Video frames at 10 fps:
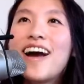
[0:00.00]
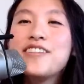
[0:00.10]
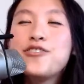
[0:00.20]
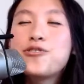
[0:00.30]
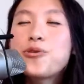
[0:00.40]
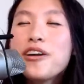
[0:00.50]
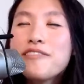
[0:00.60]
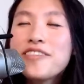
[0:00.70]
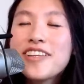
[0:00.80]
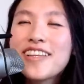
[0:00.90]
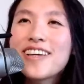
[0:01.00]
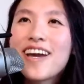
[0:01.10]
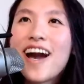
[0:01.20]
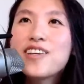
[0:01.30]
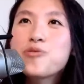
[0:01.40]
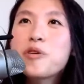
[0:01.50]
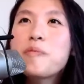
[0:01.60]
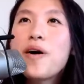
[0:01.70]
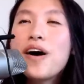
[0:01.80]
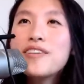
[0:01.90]
as joyfully as we
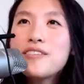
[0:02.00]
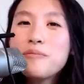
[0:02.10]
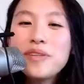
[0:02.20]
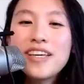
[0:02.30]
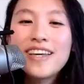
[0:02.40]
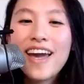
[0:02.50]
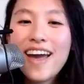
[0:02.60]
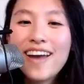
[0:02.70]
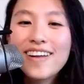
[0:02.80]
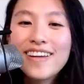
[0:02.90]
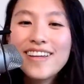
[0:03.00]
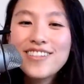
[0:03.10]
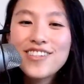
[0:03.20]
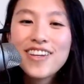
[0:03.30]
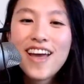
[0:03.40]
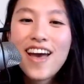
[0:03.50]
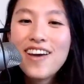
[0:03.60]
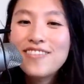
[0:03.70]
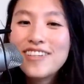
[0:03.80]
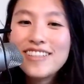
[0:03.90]
possibly can each and
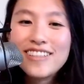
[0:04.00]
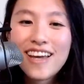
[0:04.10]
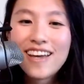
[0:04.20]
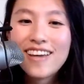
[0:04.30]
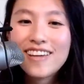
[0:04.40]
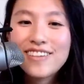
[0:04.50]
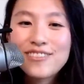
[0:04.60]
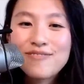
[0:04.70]
every day.